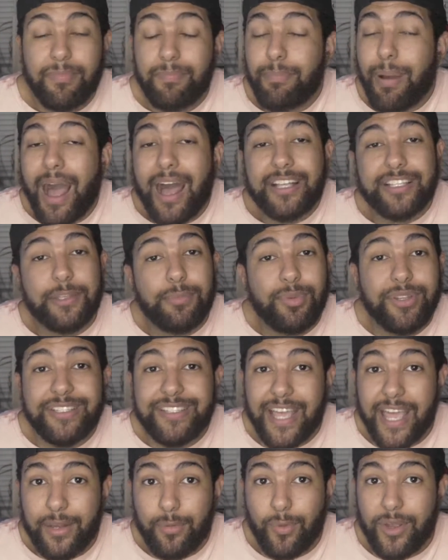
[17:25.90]
possibly
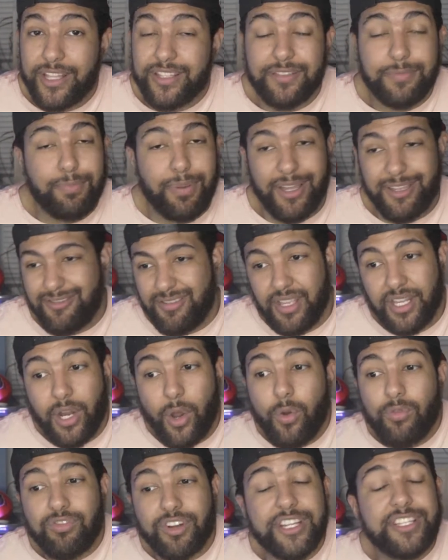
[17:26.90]
10 wins, but you
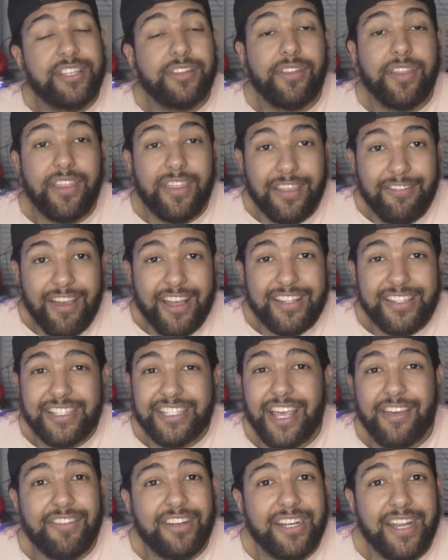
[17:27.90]
know, recently they've had
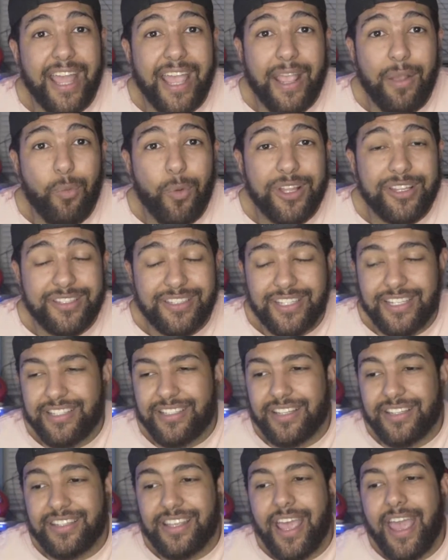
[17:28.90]
7 and 8 win
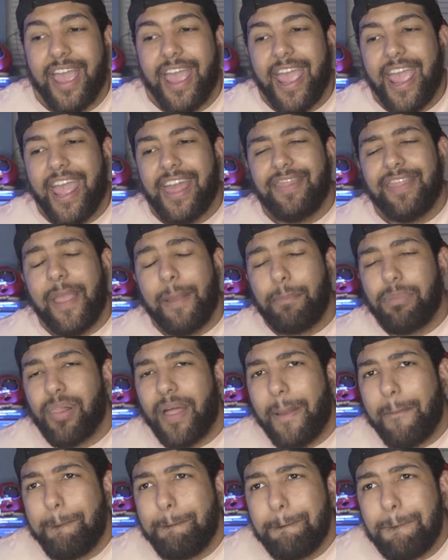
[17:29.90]
seasons and they
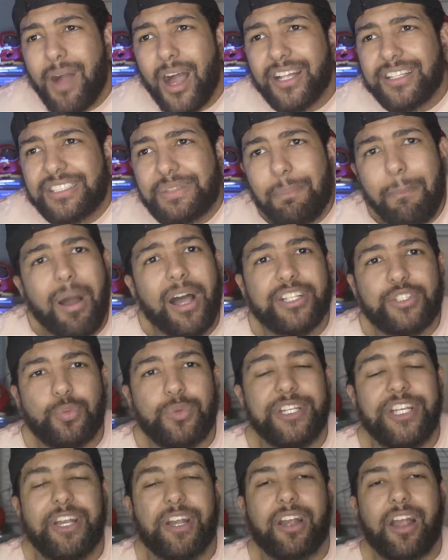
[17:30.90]
play much, much
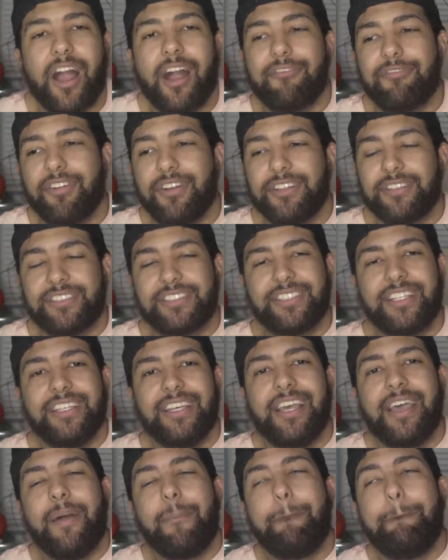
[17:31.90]
weaker conference,
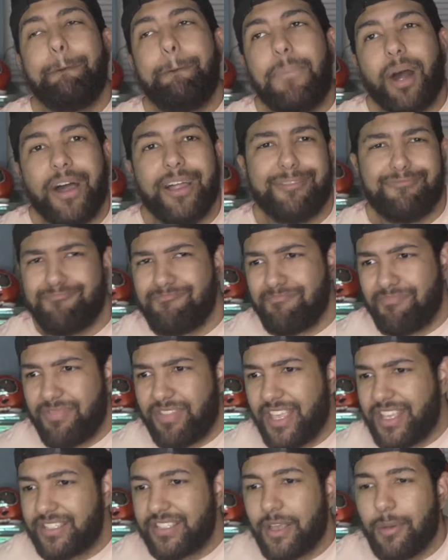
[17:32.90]
but
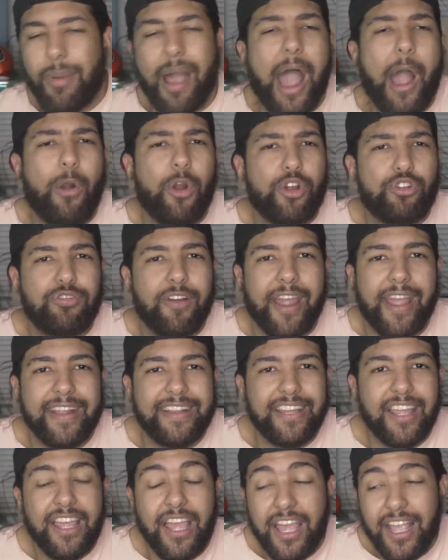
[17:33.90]
they somehow are
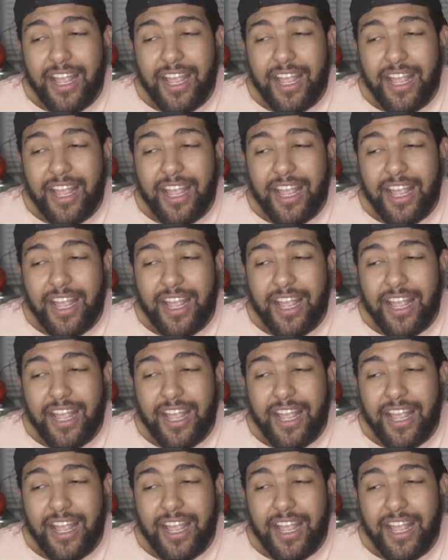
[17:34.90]
ranked